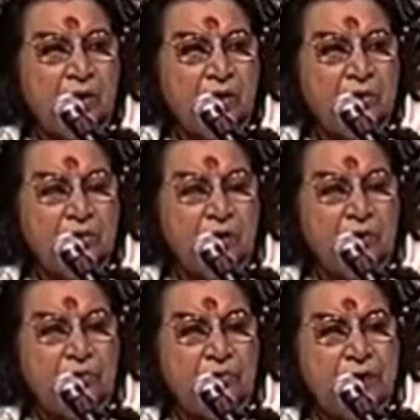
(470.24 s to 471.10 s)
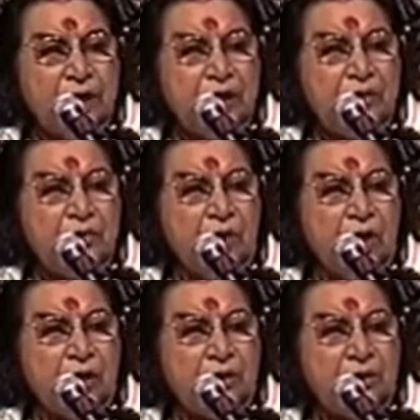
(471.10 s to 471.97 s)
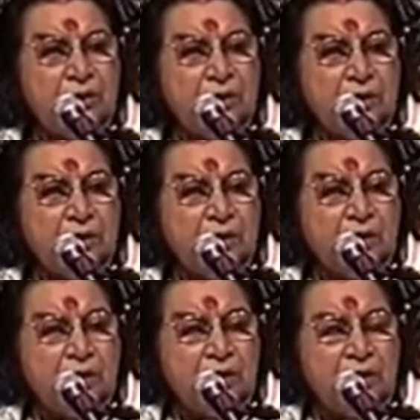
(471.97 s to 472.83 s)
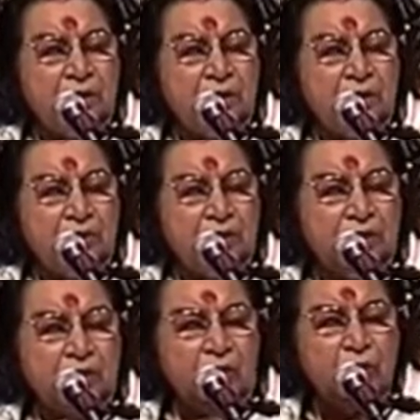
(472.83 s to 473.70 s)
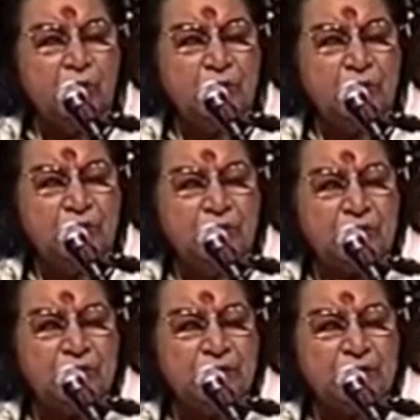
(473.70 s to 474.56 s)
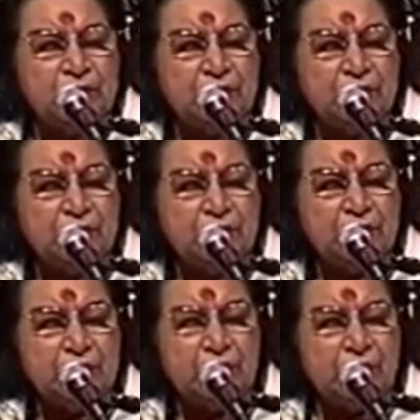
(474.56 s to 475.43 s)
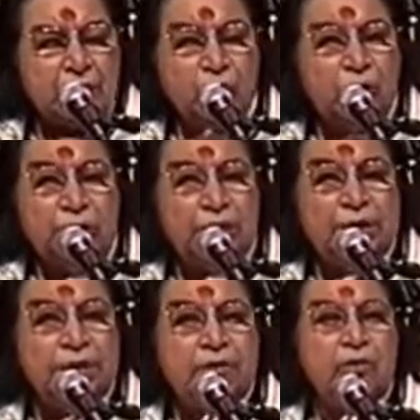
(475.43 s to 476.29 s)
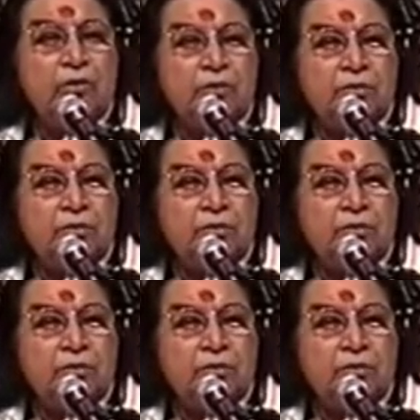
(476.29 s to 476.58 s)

So you have to say in your heart, you can call me Mother or Shri Mataji, Mother, I am not guilty at all.